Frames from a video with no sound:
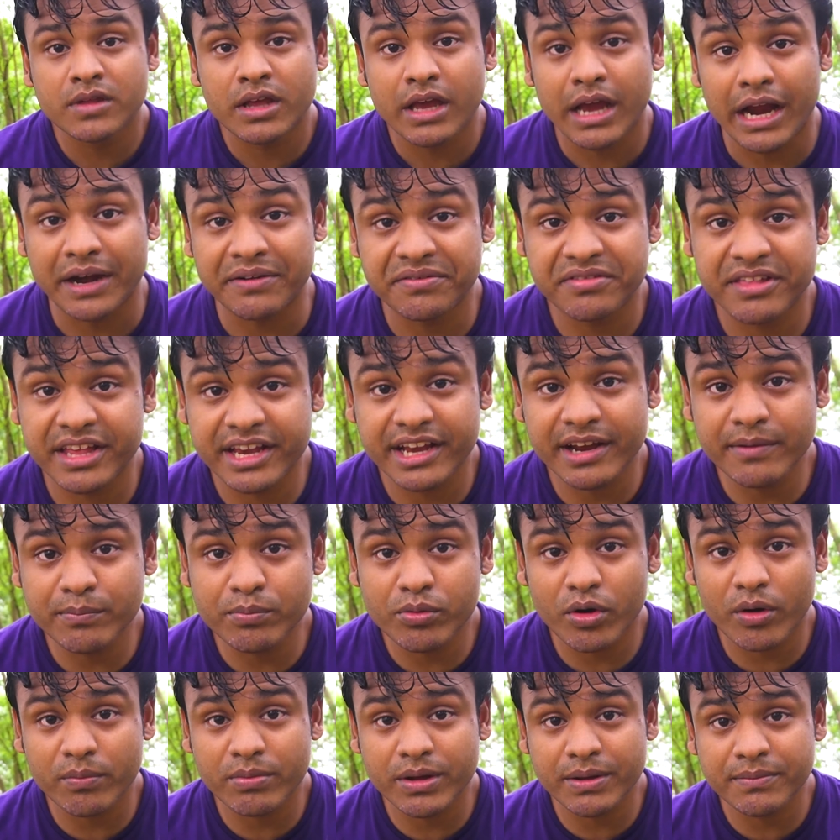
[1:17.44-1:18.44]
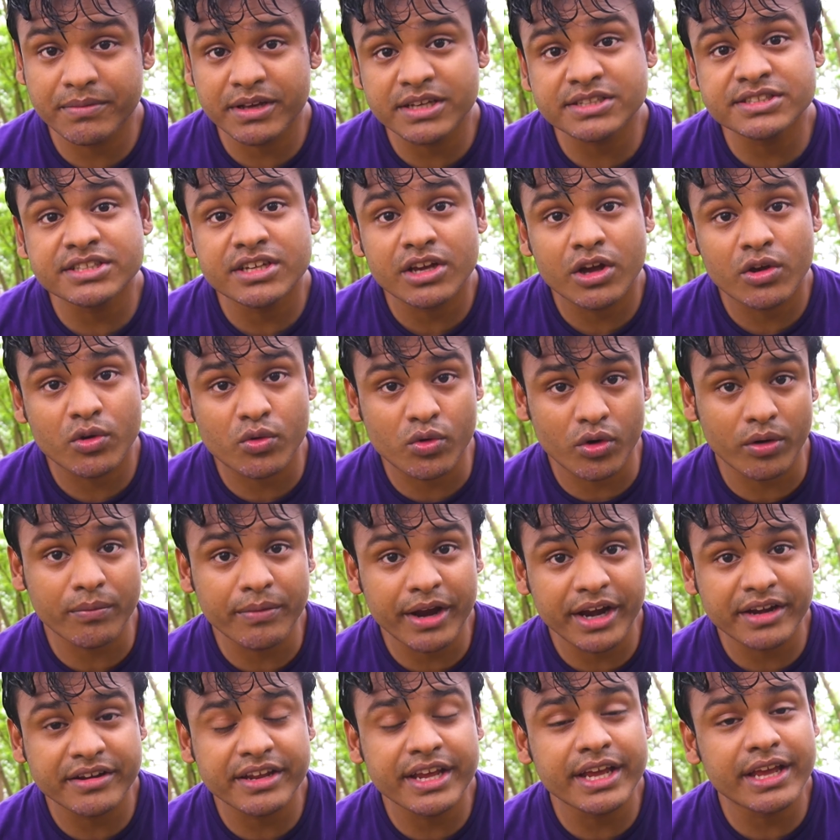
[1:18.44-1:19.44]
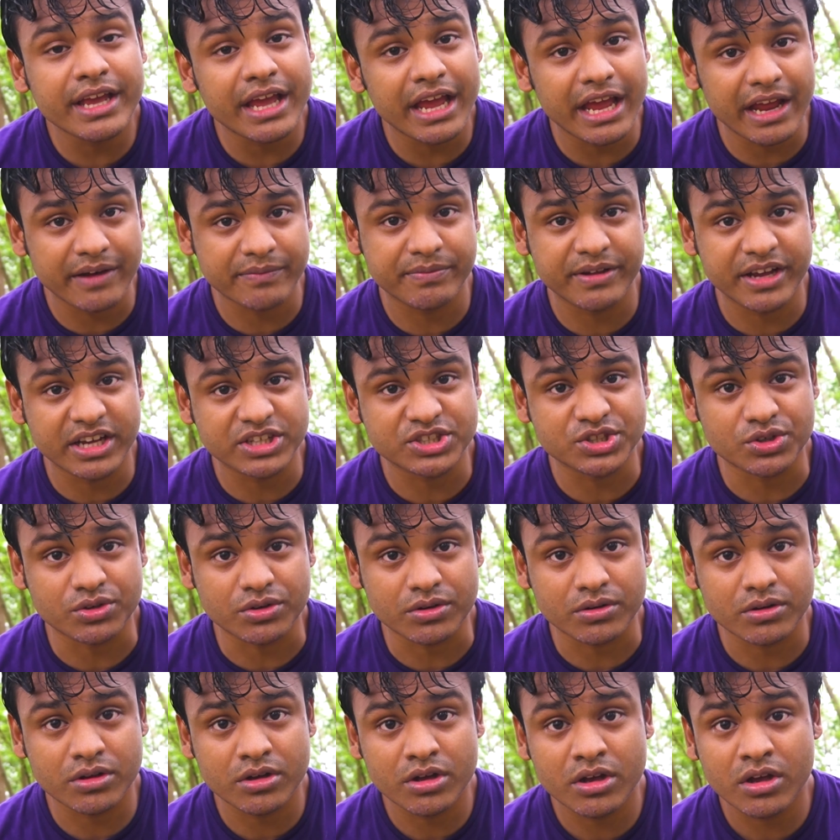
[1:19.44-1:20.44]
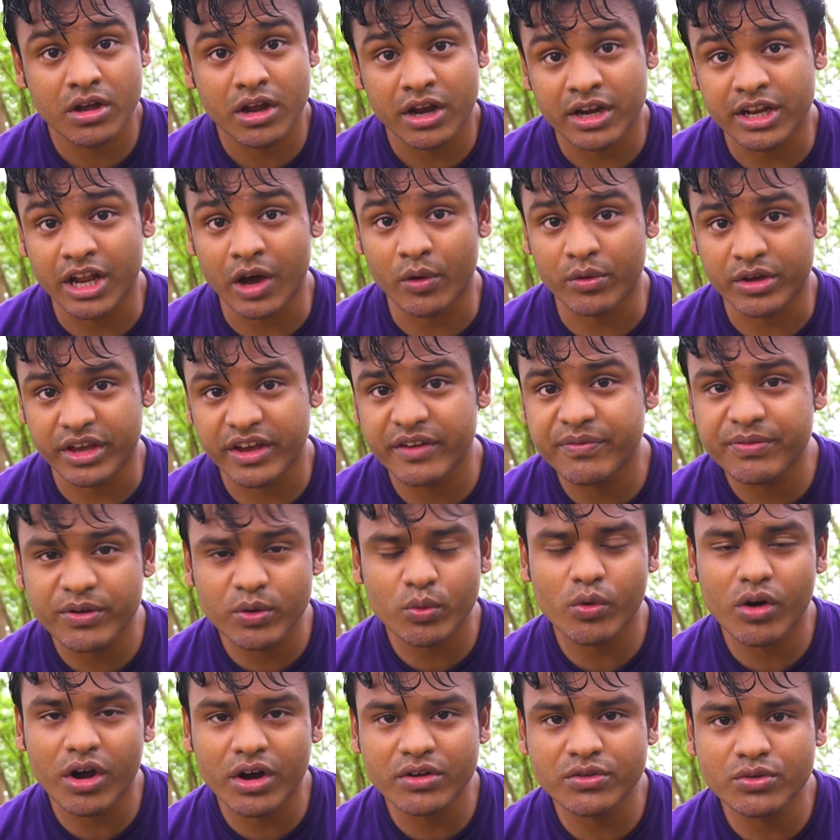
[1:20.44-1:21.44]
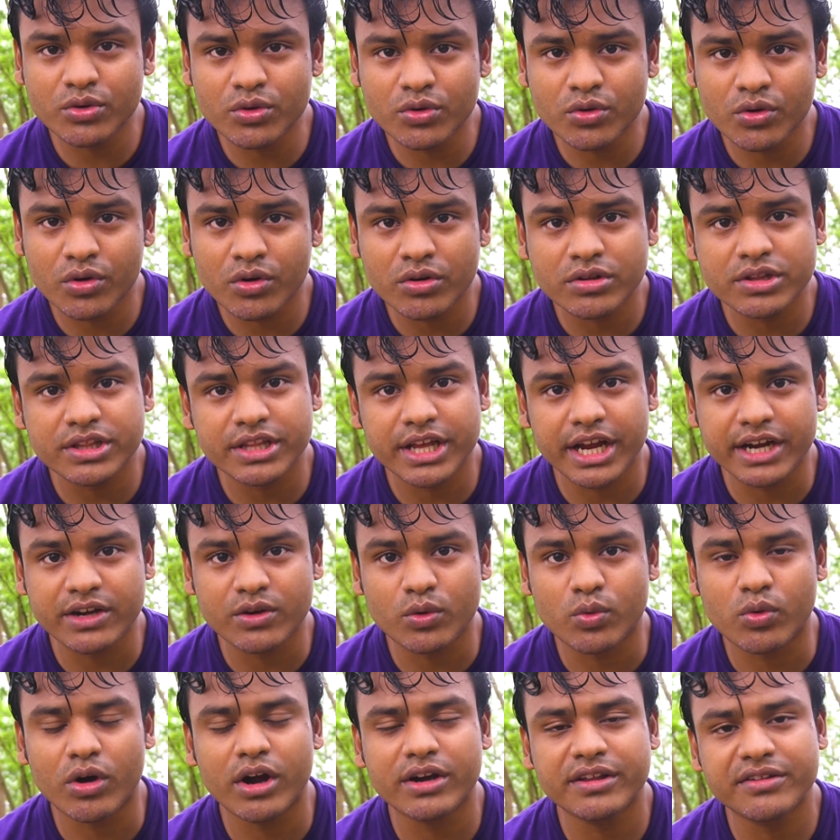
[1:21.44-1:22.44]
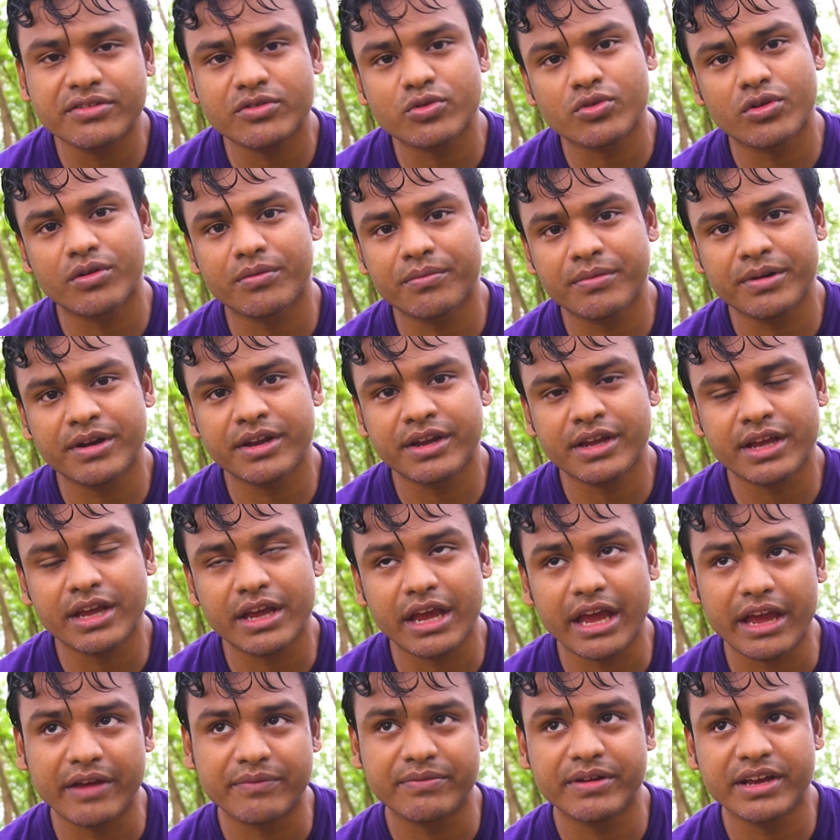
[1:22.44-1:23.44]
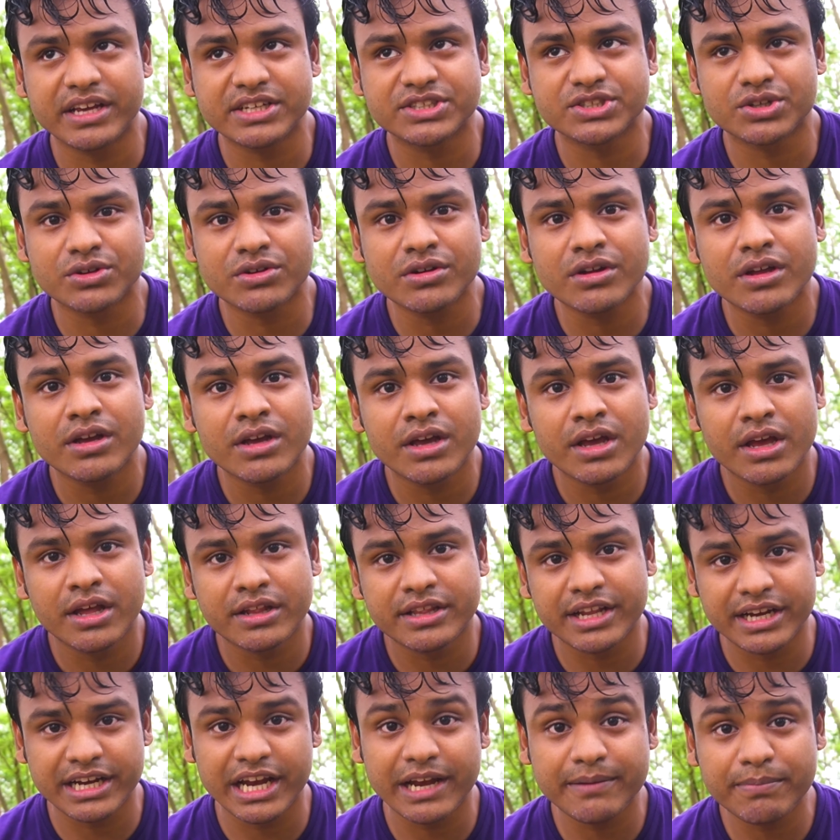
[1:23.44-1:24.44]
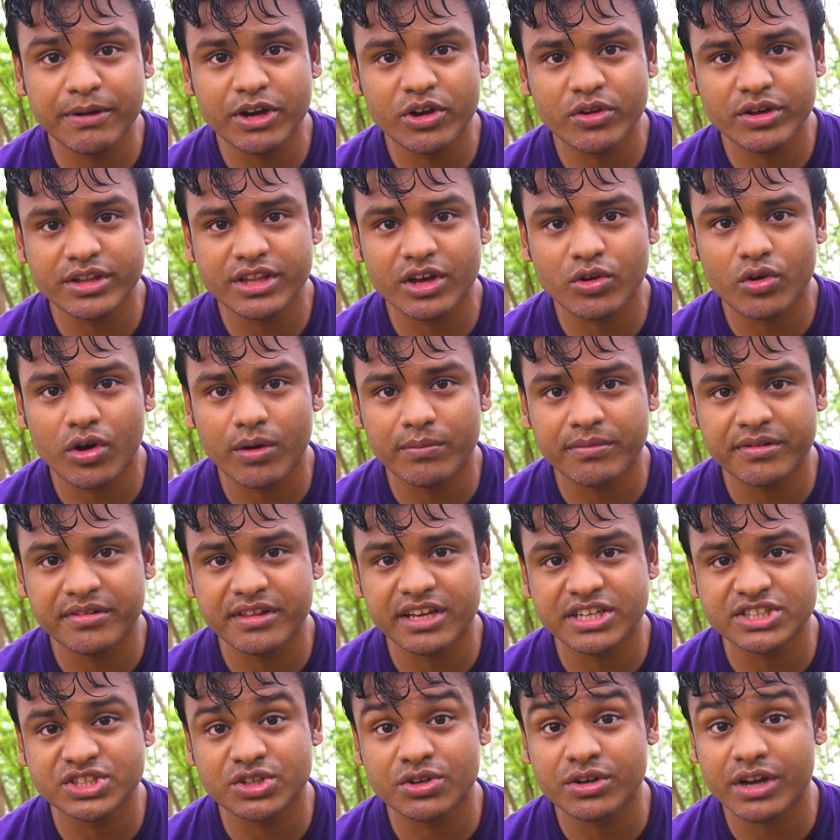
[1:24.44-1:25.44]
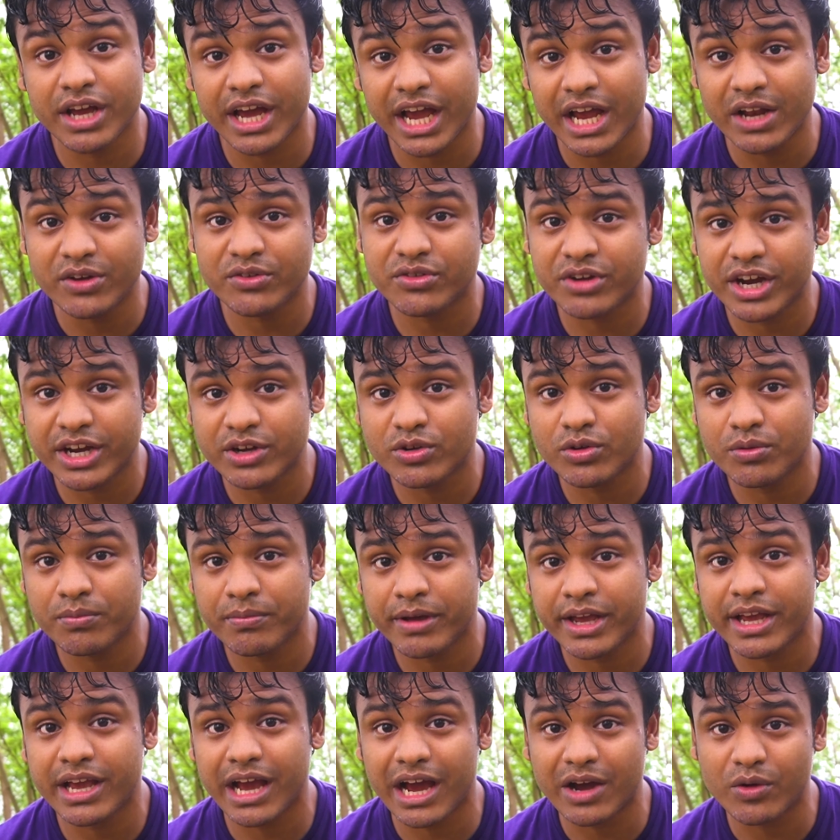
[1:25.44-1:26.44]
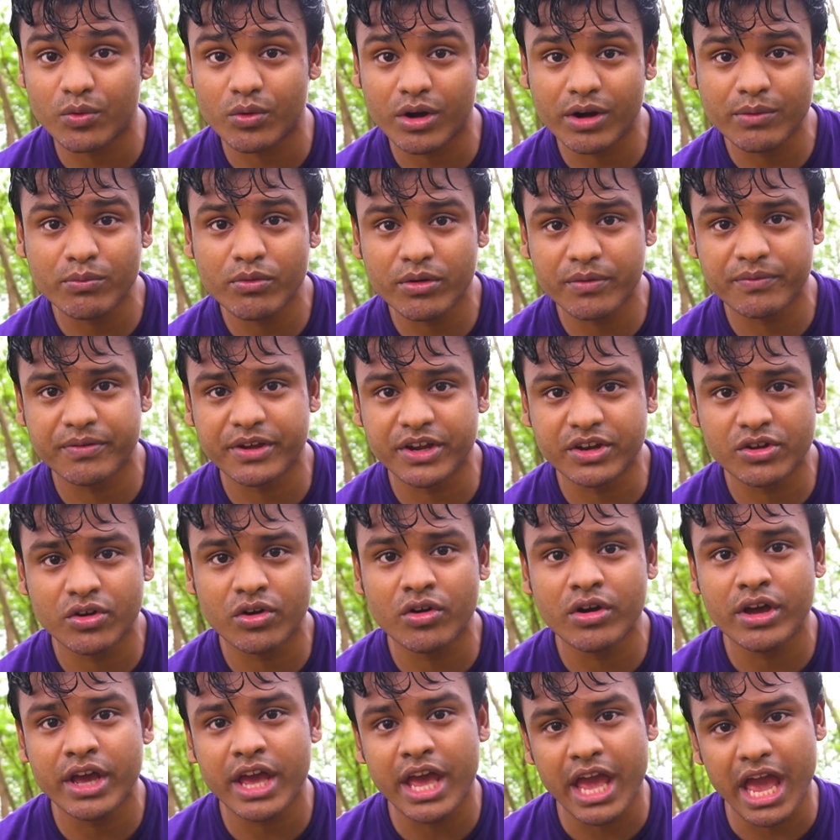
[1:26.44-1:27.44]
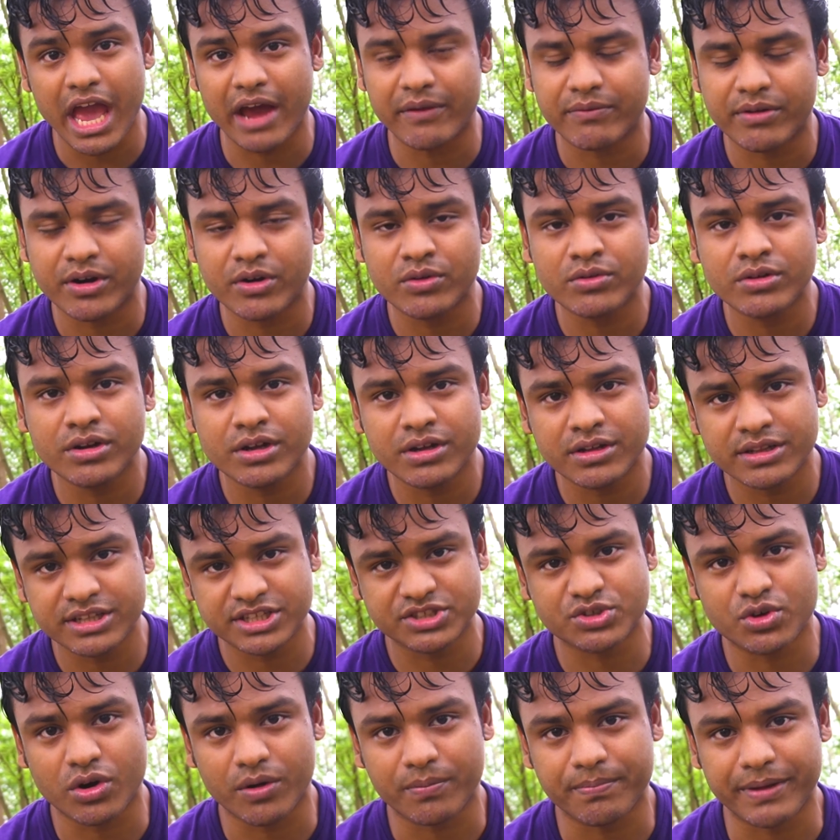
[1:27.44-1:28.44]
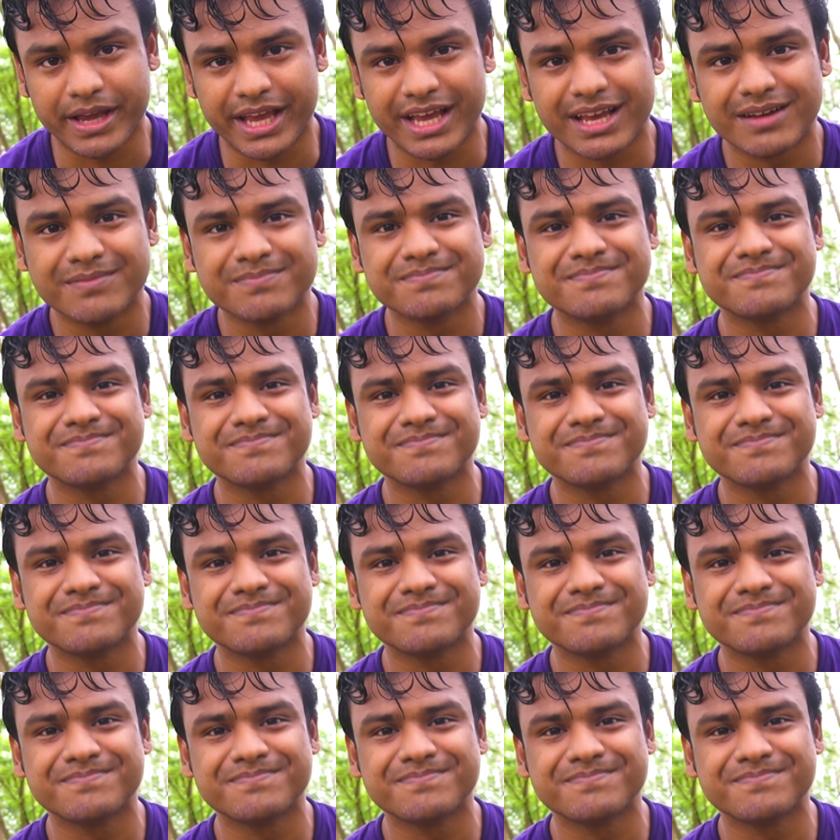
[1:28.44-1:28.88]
And second problem is chromatic aberration. Now if you want to know that what is chromatic aberration, then let me know in the comment section. I'll try to make one more video about this topic.